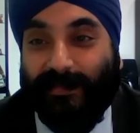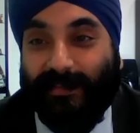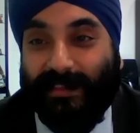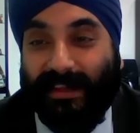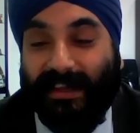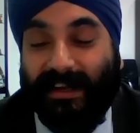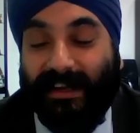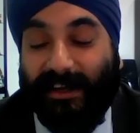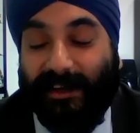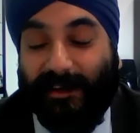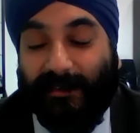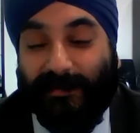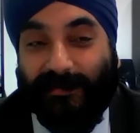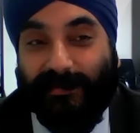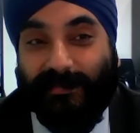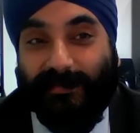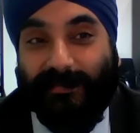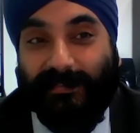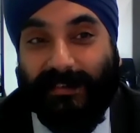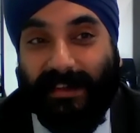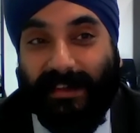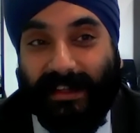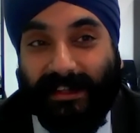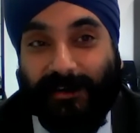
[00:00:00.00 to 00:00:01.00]

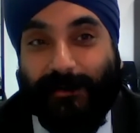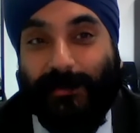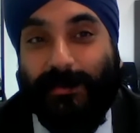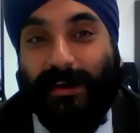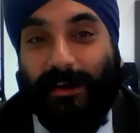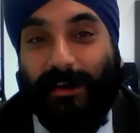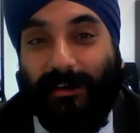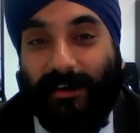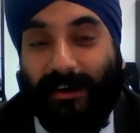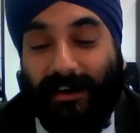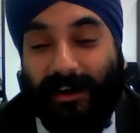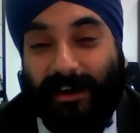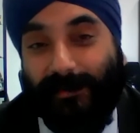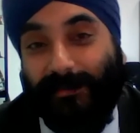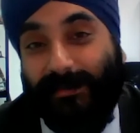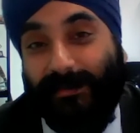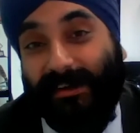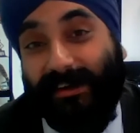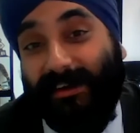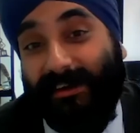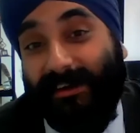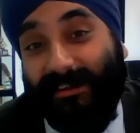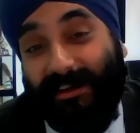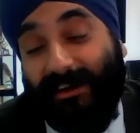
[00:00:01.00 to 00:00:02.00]
and they all go hard.
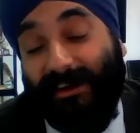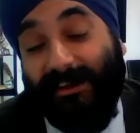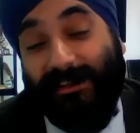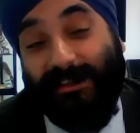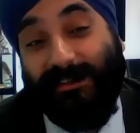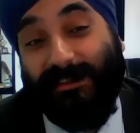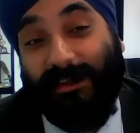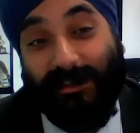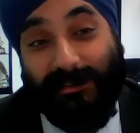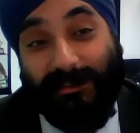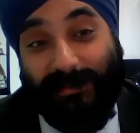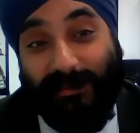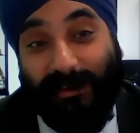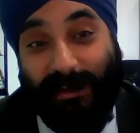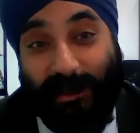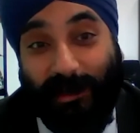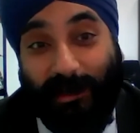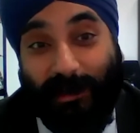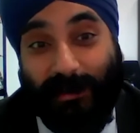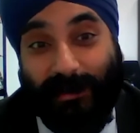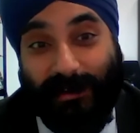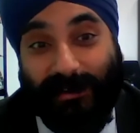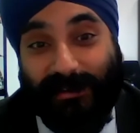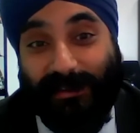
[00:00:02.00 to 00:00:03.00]
When I just asked for a
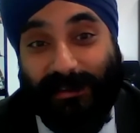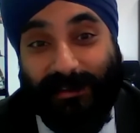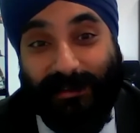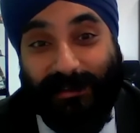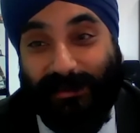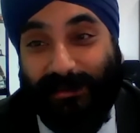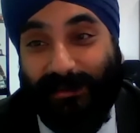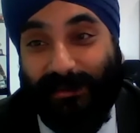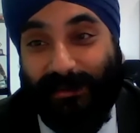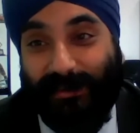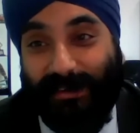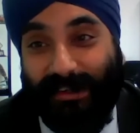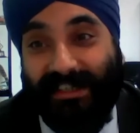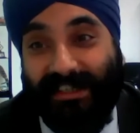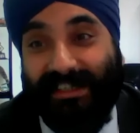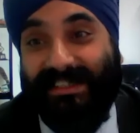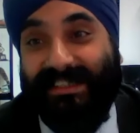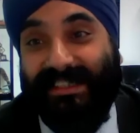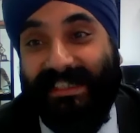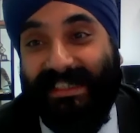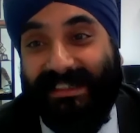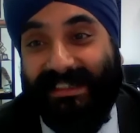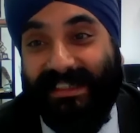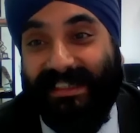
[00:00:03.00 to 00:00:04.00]
lock on the door and a
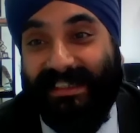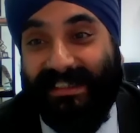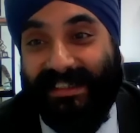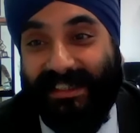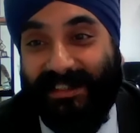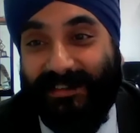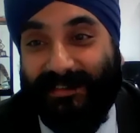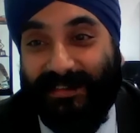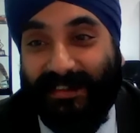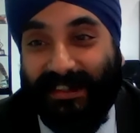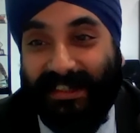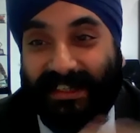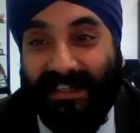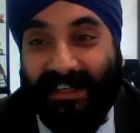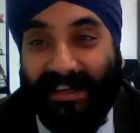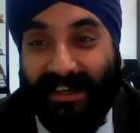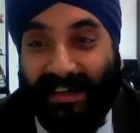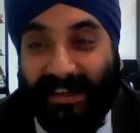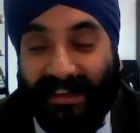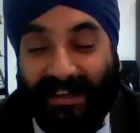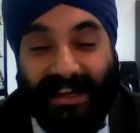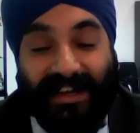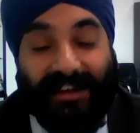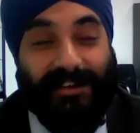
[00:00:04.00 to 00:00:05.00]
CCTV,
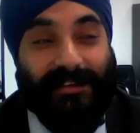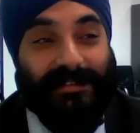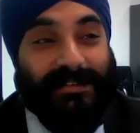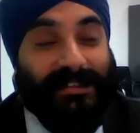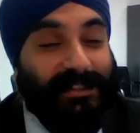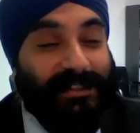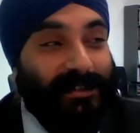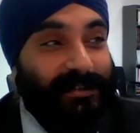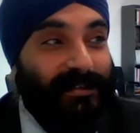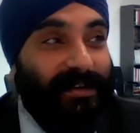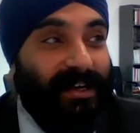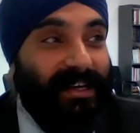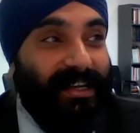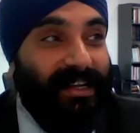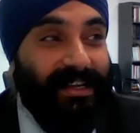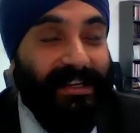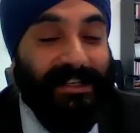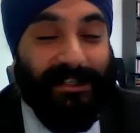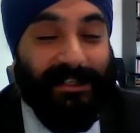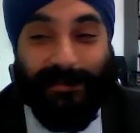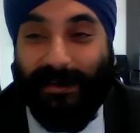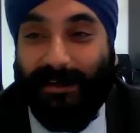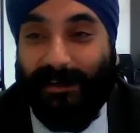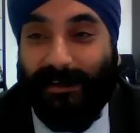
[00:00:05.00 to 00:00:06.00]
and I'm still
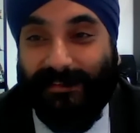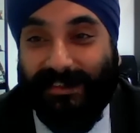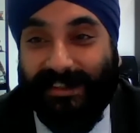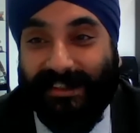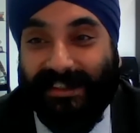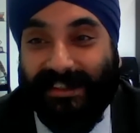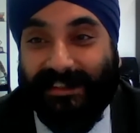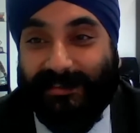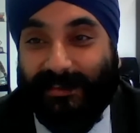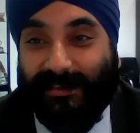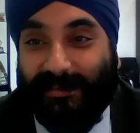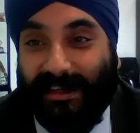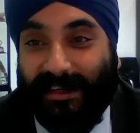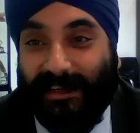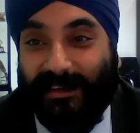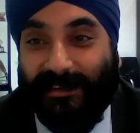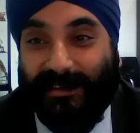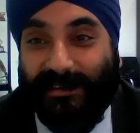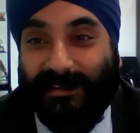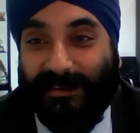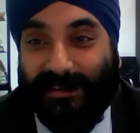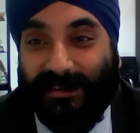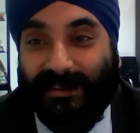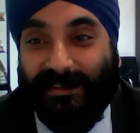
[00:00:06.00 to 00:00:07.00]
waiting 12 years for my
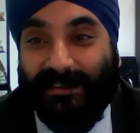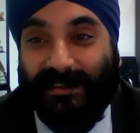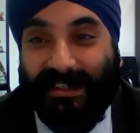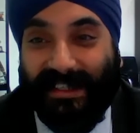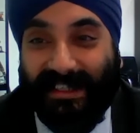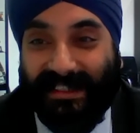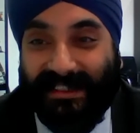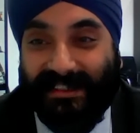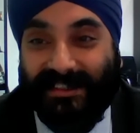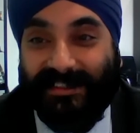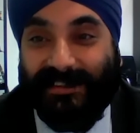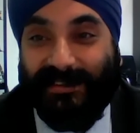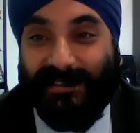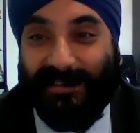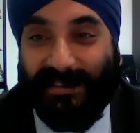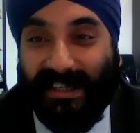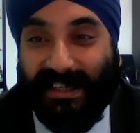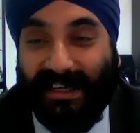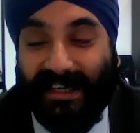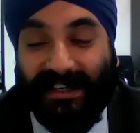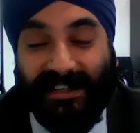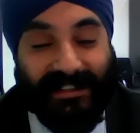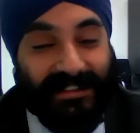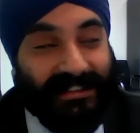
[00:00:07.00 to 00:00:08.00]
local gurdwara to sort
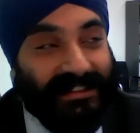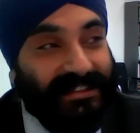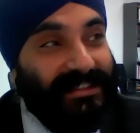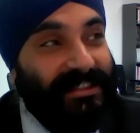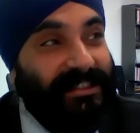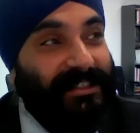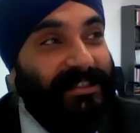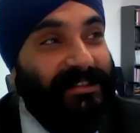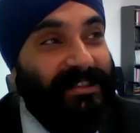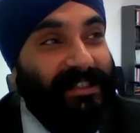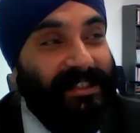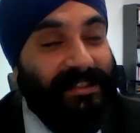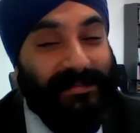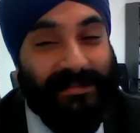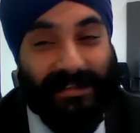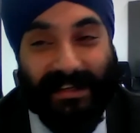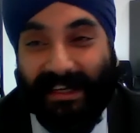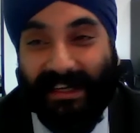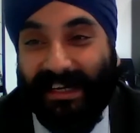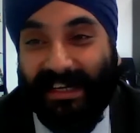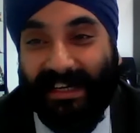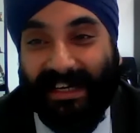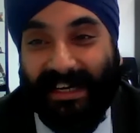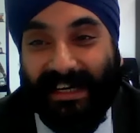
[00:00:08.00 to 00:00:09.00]
that out. So
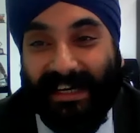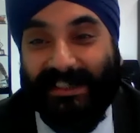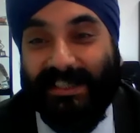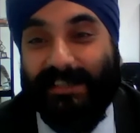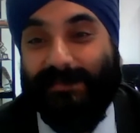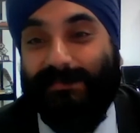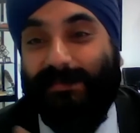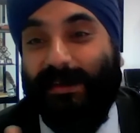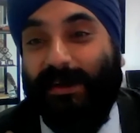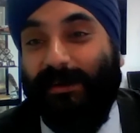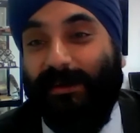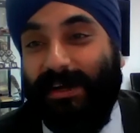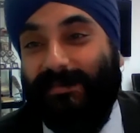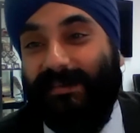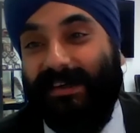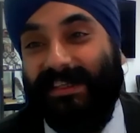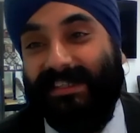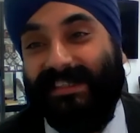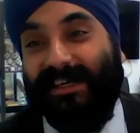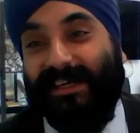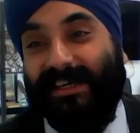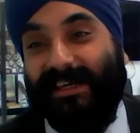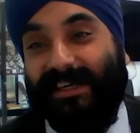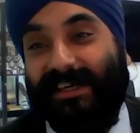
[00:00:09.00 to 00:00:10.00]
I just built it
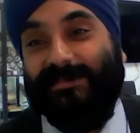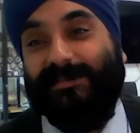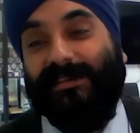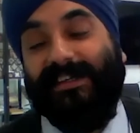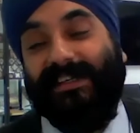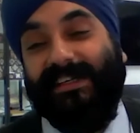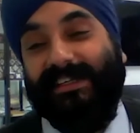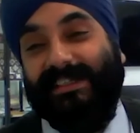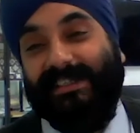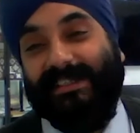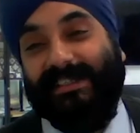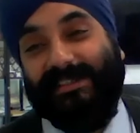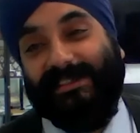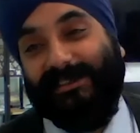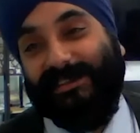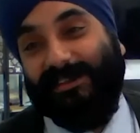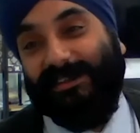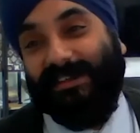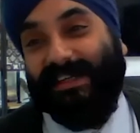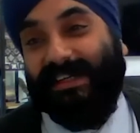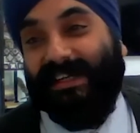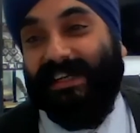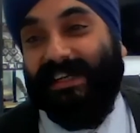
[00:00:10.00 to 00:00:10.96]
myself, and I just thought,